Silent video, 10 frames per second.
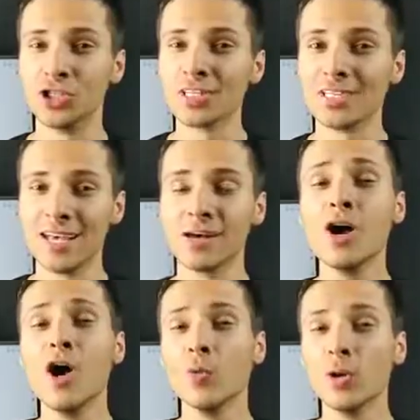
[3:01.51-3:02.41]
just
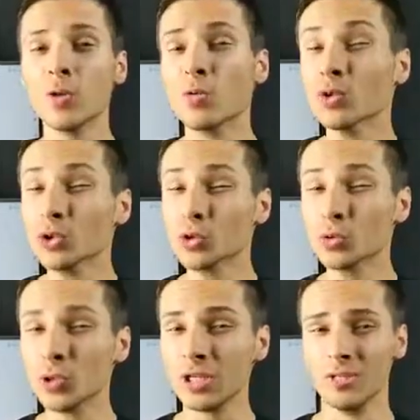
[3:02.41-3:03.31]
yet, we don't
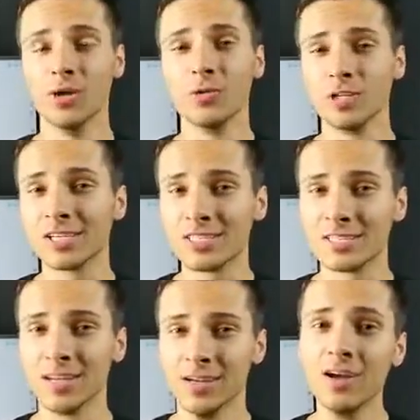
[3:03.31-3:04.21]
truly know the
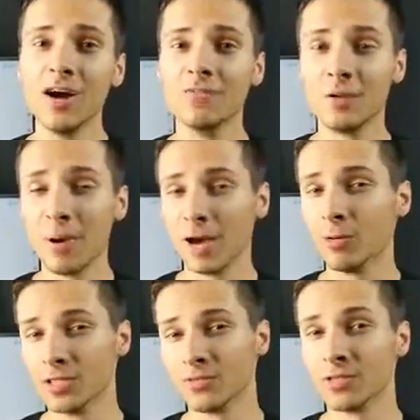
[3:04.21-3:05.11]
extent of the
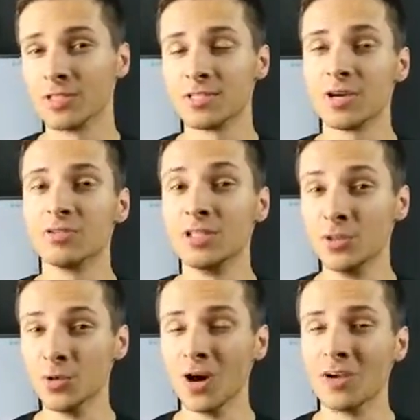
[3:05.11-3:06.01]
power differences on the
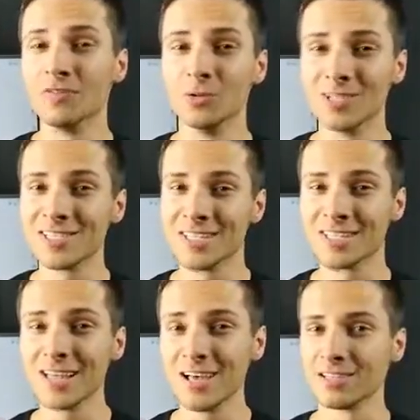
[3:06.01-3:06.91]
new iPhone
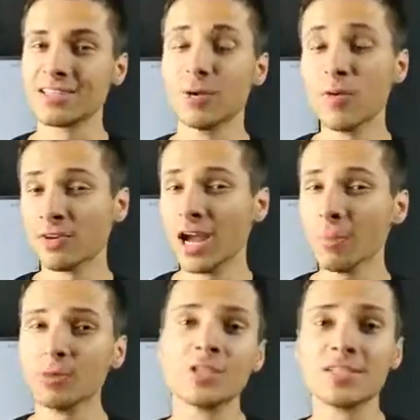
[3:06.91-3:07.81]
6s. However,
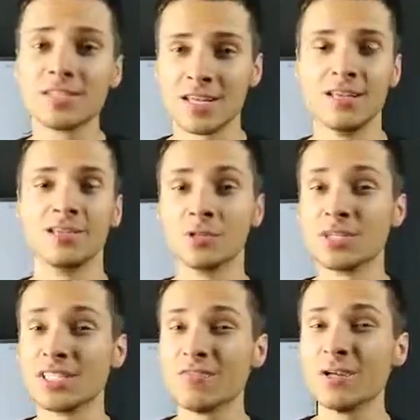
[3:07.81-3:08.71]
Apple does state that they're
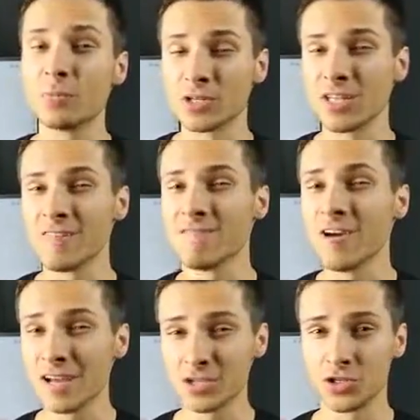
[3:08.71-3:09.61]
70%
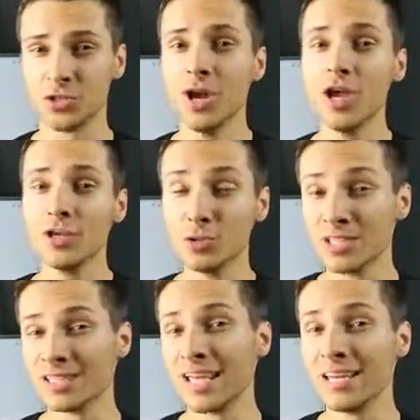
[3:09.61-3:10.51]
faster
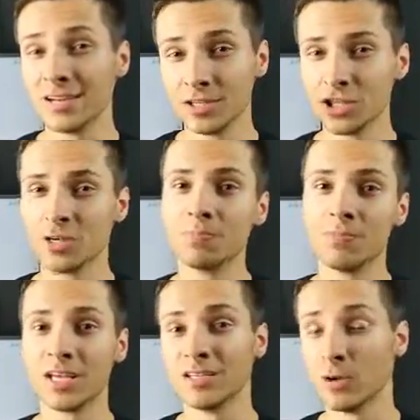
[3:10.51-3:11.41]
using the A9 chip
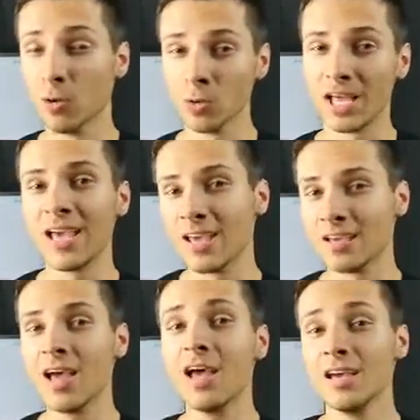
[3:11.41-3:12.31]
than the old
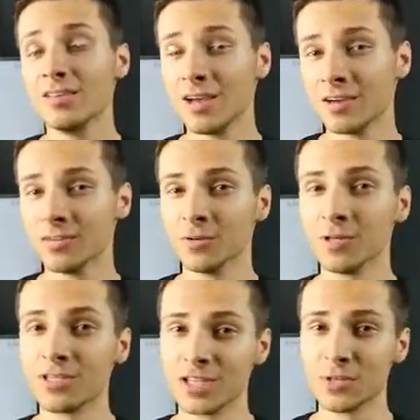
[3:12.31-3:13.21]
A8 in the
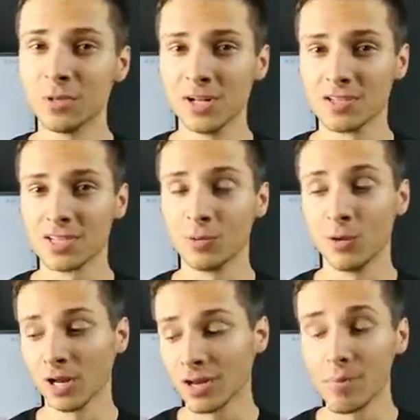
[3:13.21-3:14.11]
iPhone 6 Plus. And
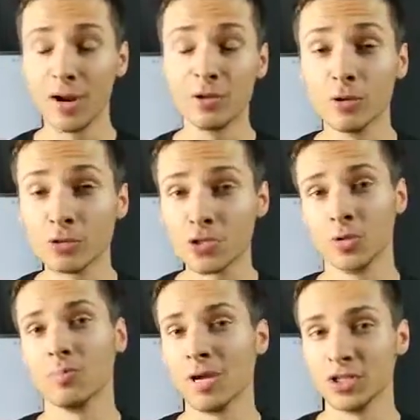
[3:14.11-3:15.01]
when I compare those
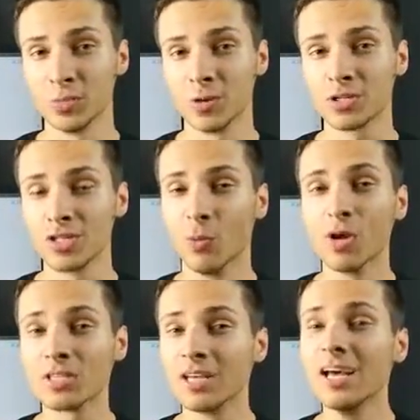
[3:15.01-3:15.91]
two on benchmarks, it
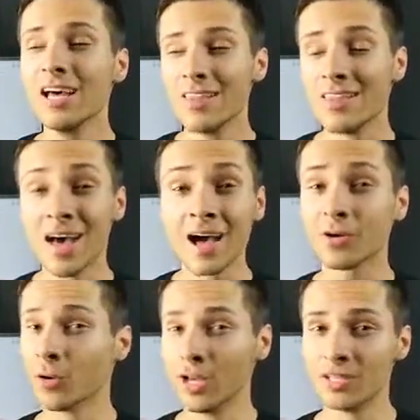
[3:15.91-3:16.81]
wasn't
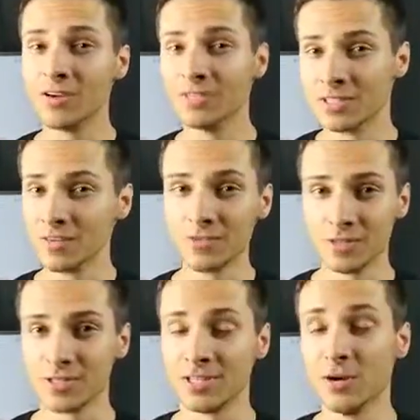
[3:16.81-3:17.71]
that crazy of a
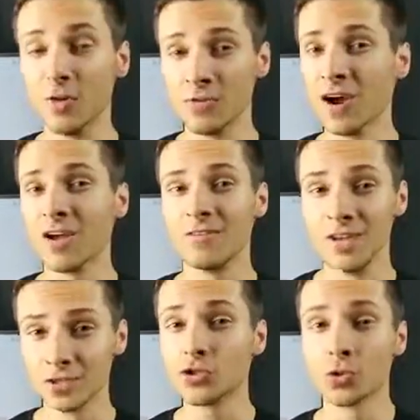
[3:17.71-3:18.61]
difference. The Note 5
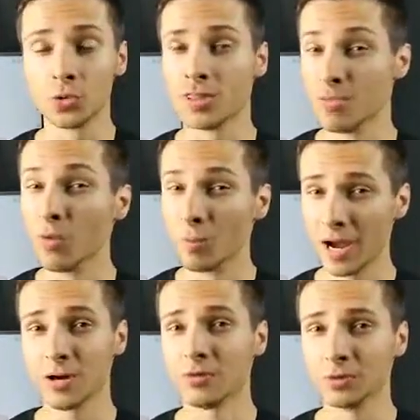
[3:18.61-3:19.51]
is truly the more
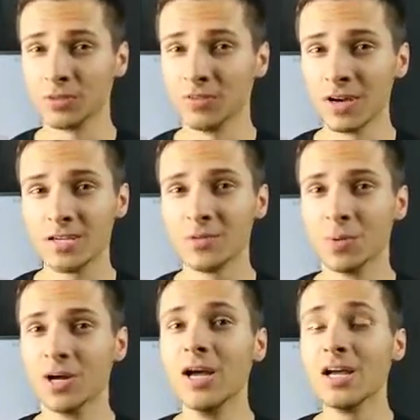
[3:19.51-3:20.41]
powerful device,
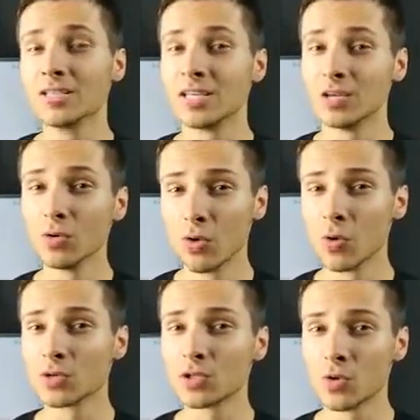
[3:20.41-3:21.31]
but single
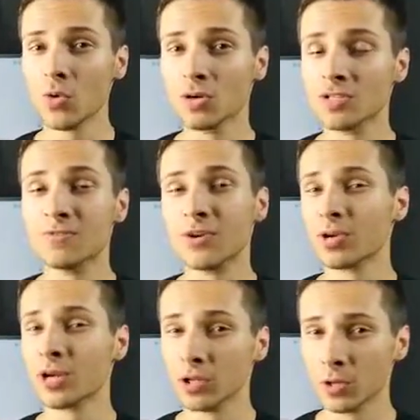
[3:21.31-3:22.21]
core score is
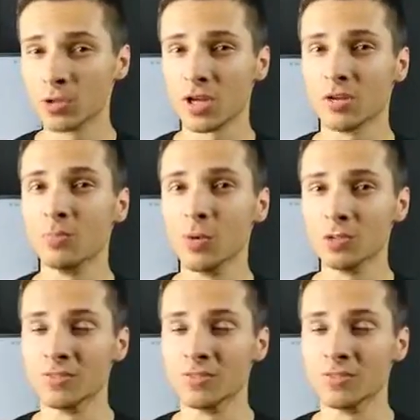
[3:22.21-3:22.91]
very close on both